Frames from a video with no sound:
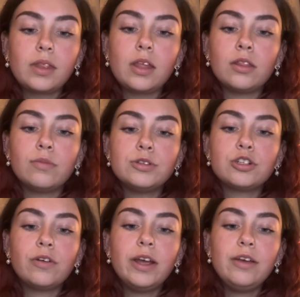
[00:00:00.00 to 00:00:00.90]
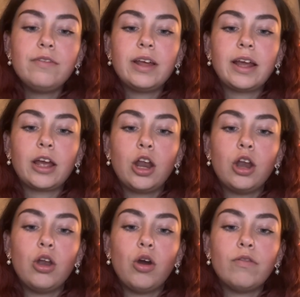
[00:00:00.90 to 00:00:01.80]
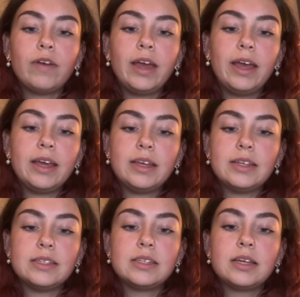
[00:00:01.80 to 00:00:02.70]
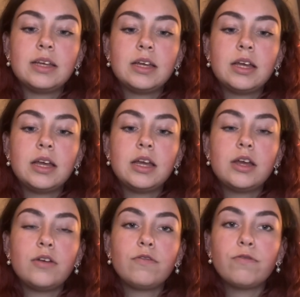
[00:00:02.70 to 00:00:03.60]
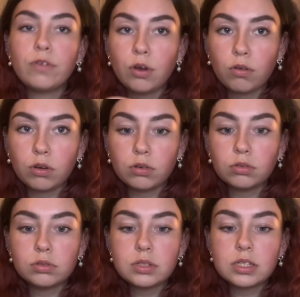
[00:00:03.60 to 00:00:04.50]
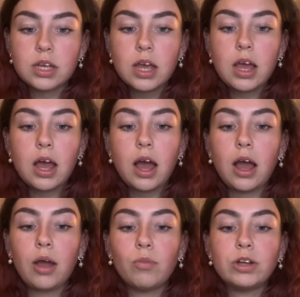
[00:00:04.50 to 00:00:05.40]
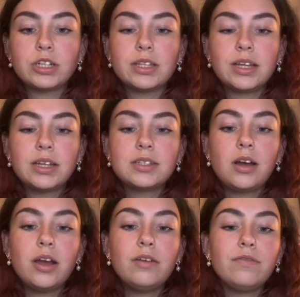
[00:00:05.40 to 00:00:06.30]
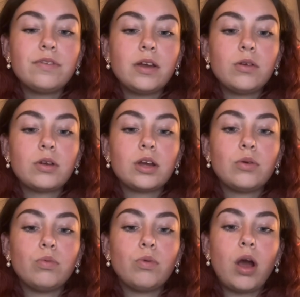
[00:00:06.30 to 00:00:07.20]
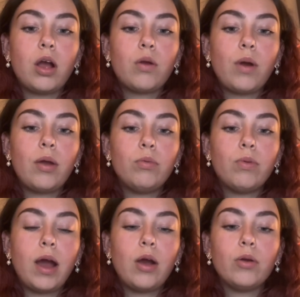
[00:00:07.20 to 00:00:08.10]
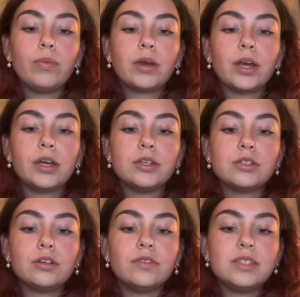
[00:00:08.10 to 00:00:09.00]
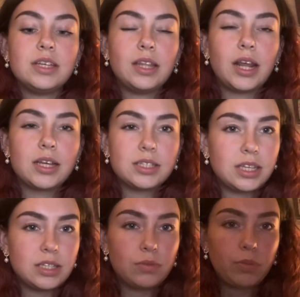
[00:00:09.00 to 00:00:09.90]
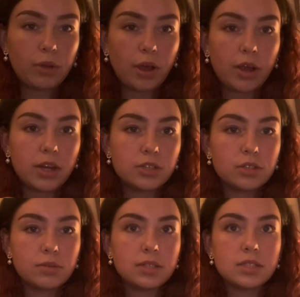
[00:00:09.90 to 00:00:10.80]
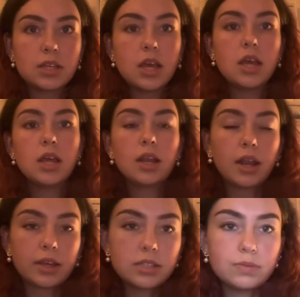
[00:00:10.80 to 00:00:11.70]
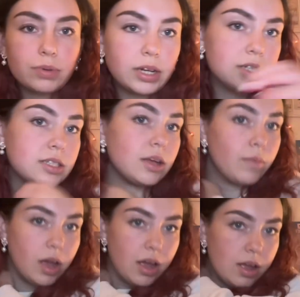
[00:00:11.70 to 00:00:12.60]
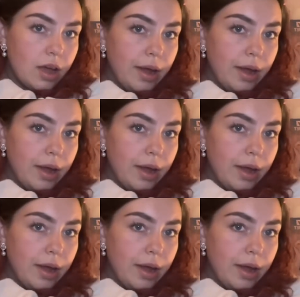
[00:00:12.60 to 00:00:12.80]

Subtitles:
The majority of it, like a lot of it, is florals, which I think is kind of gonna work quite well, because obviously the next season we'll be going into is like spring and summer.